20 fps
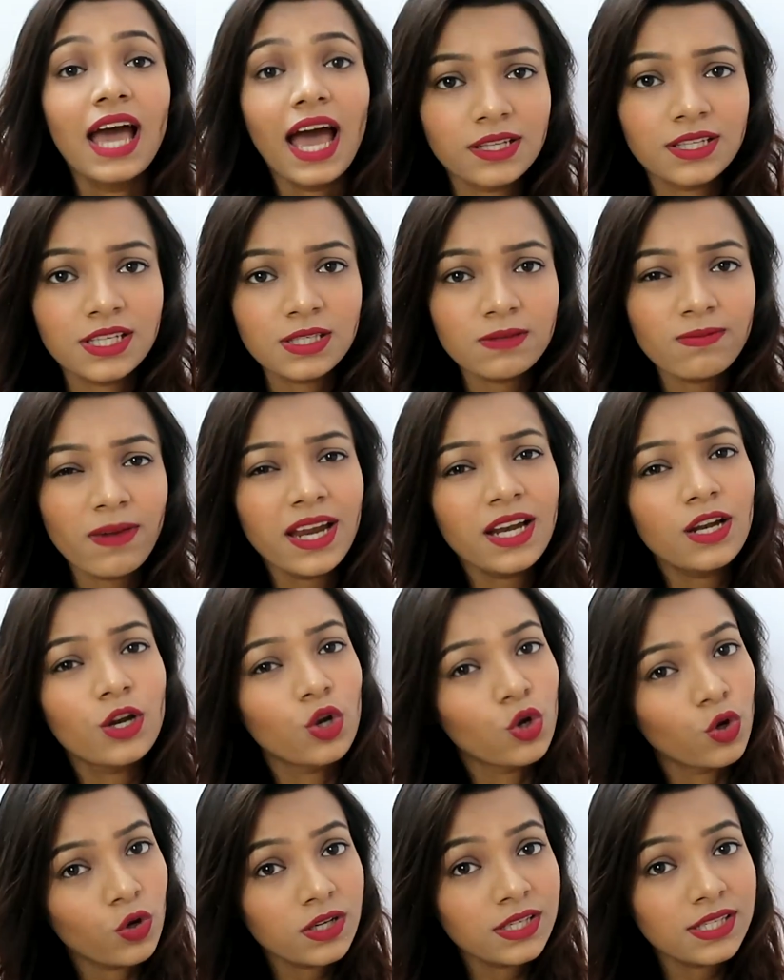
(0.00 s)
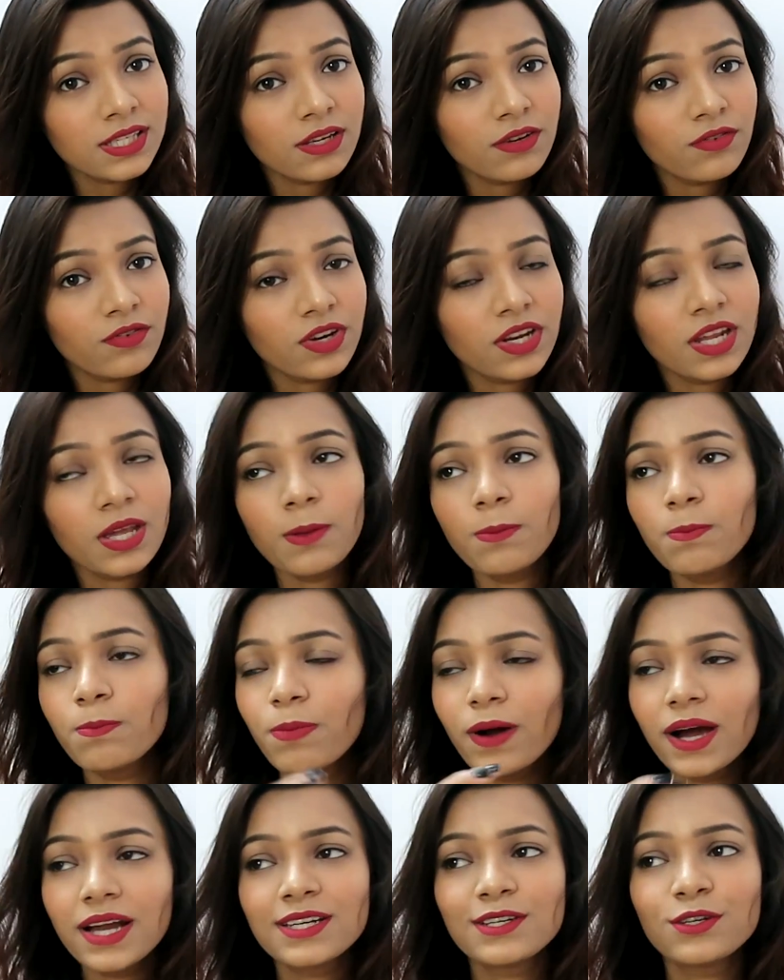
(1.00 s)
This might look silvery,
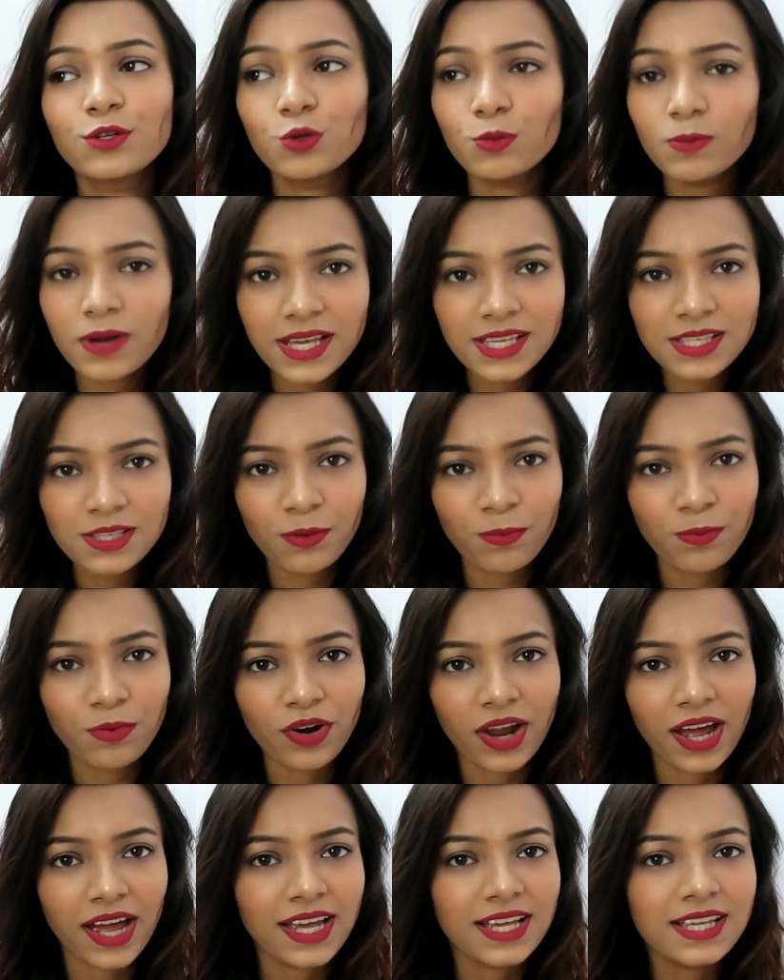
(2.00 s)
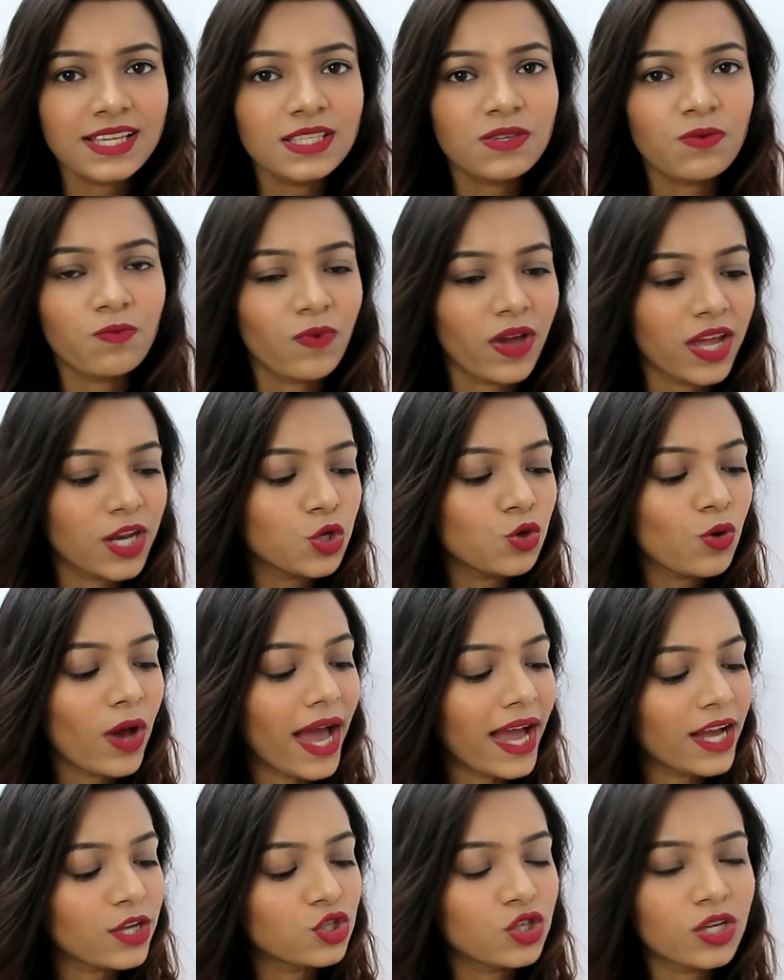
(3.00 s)
but to my surprise, when you
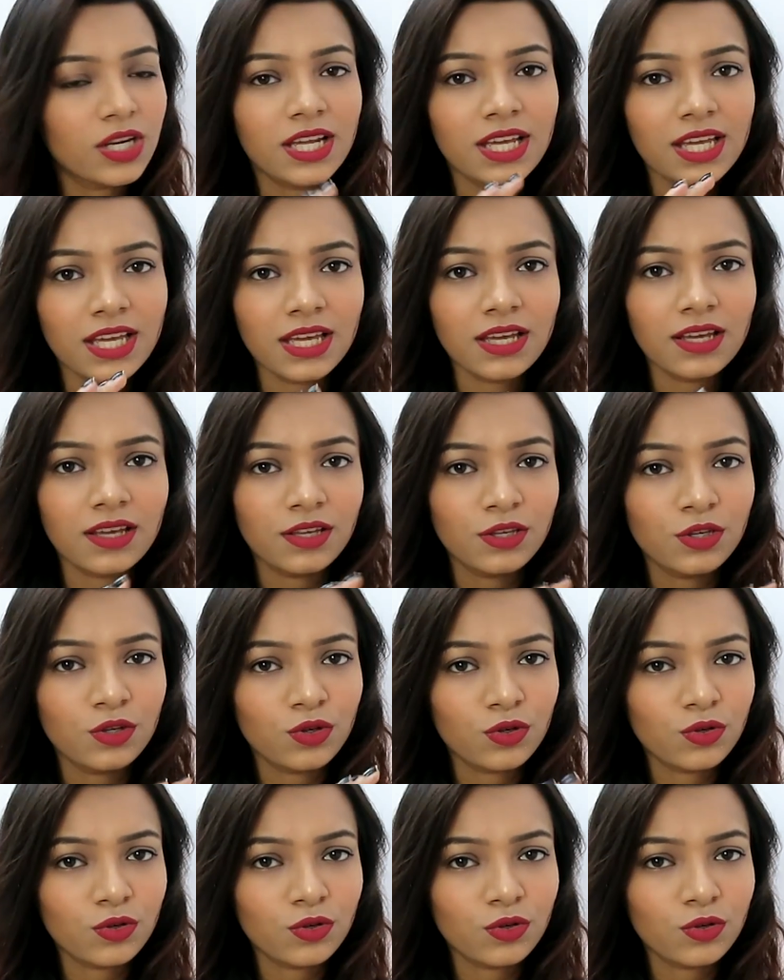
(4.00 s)
actually,